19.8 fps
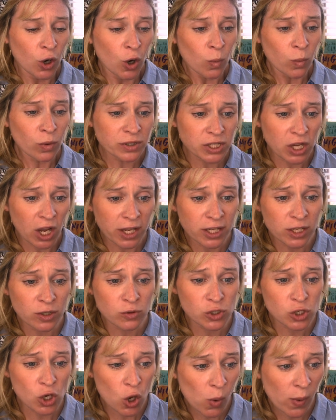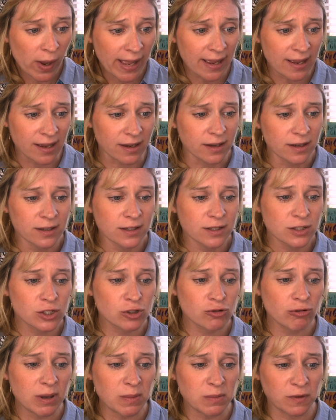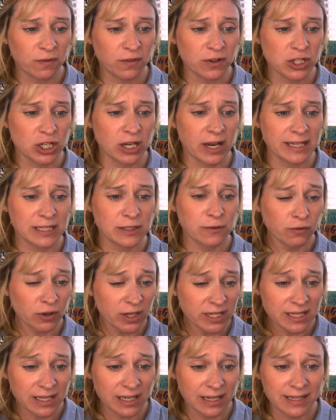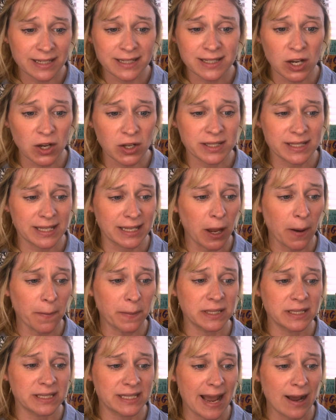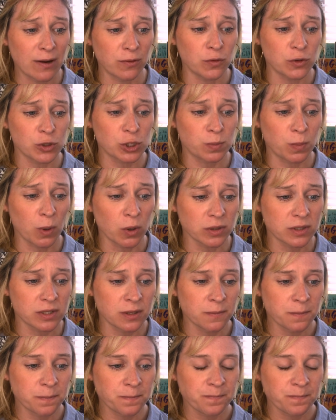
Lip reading: "What are you doing?" screamed Fishlegs, frantically dancing up and down on the spot.